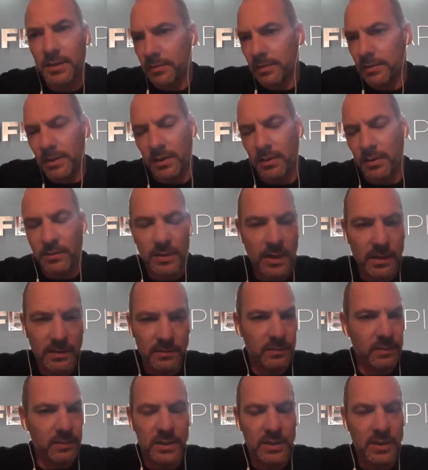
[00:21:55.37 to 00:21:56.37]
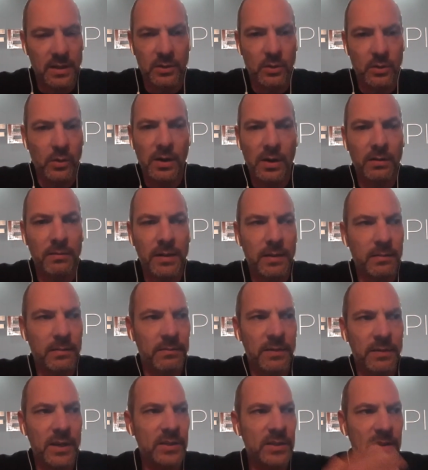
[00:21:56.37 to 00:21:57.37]
a
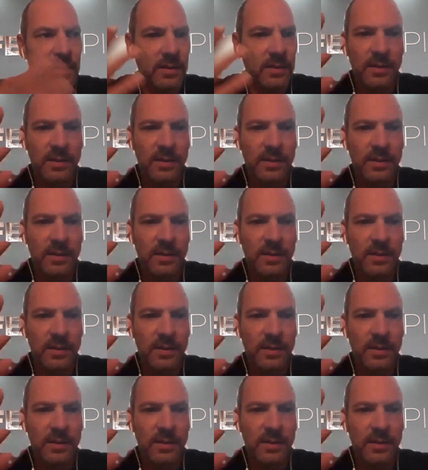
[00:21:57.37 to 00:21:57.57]
listed